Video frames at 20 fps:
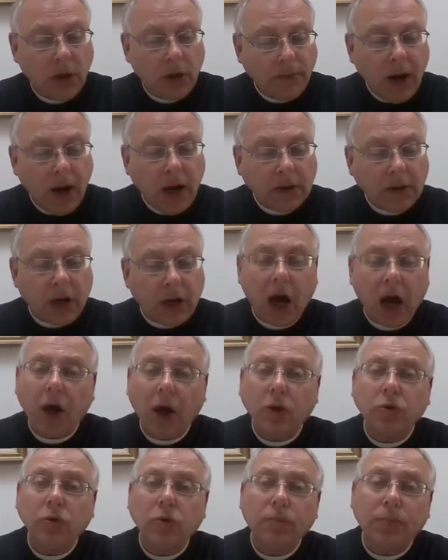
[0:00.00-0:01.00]
but
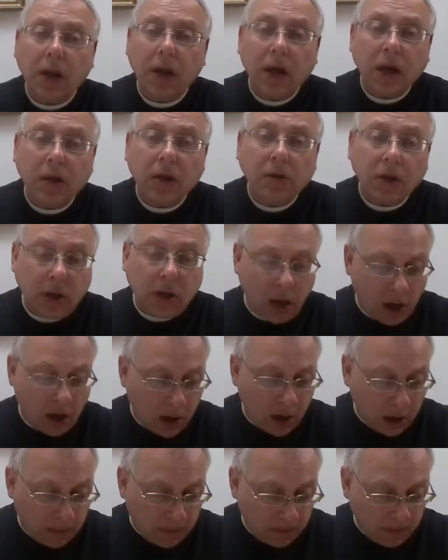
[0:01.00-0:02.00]
how you played the
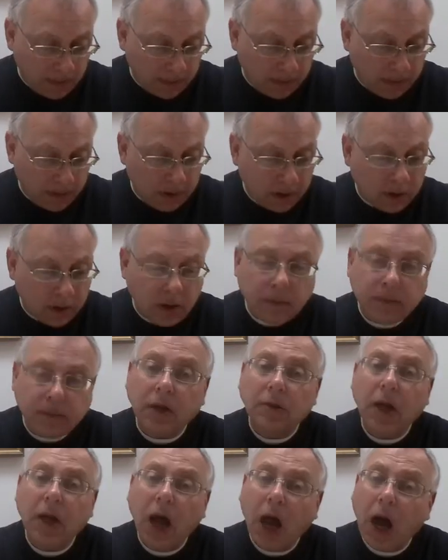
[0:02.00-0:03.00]
game,
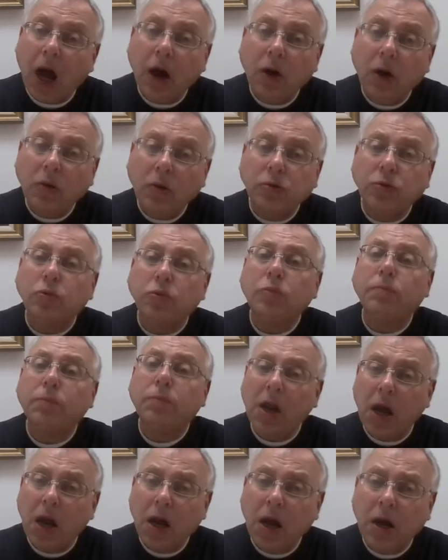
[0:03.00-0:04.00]
but how you
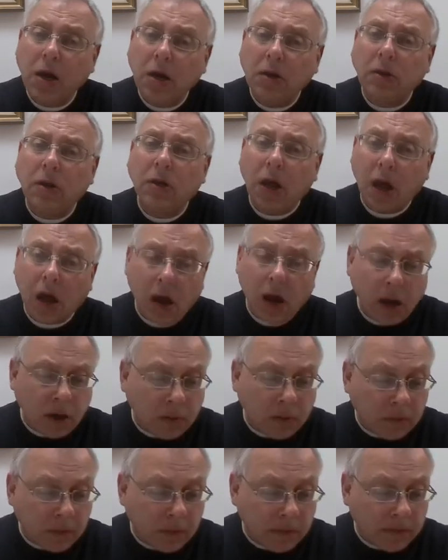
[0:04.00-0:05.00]
played the
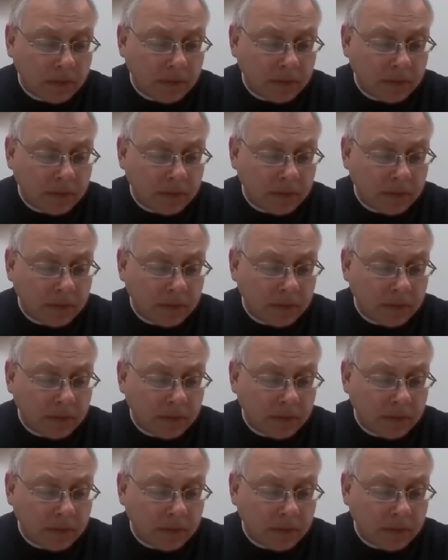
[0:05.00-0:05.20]
game.